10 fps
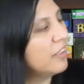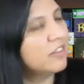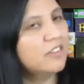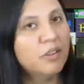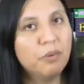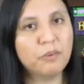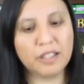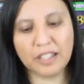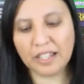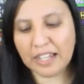
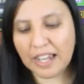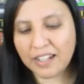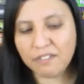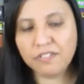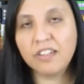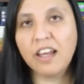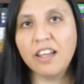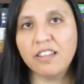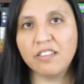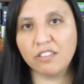So it kind of
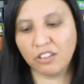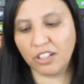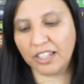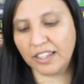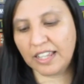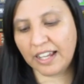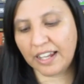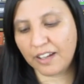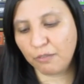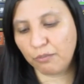does look that
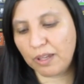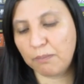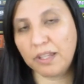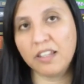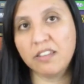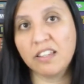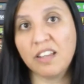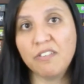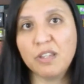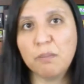kind of way because even